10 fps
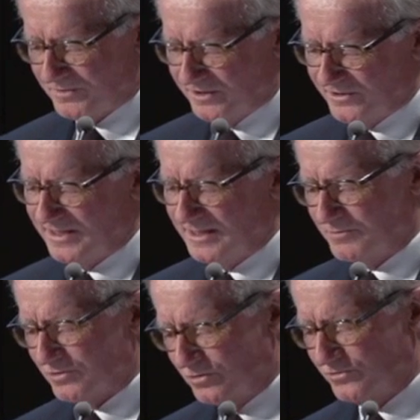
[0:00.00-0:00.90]

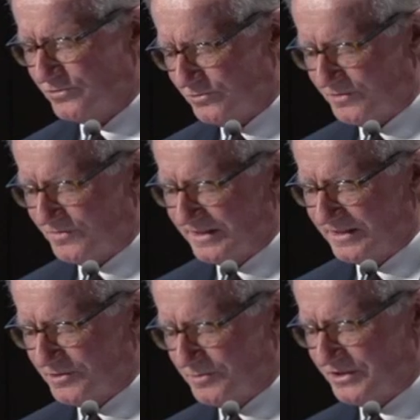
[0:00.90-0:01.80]
programs, all sorts of
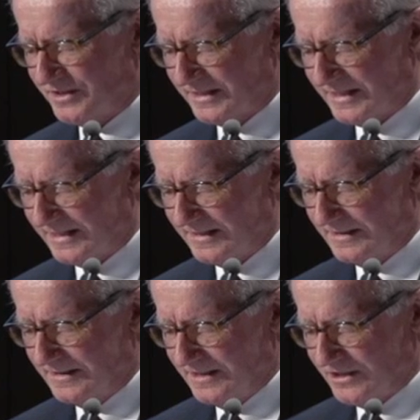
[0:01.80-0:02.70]
things which indicate
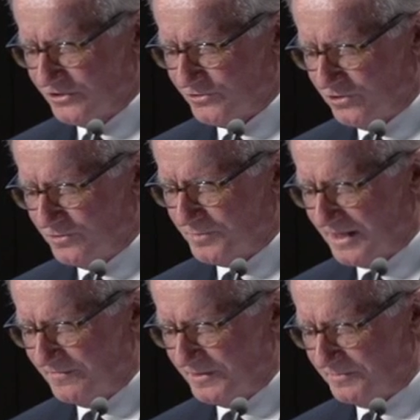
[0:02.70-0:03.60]
strong
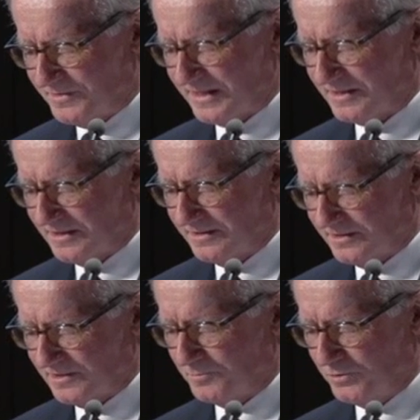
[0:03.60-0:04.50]
private sector
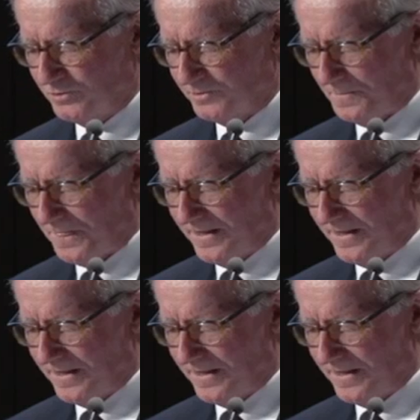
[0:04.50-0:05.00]
support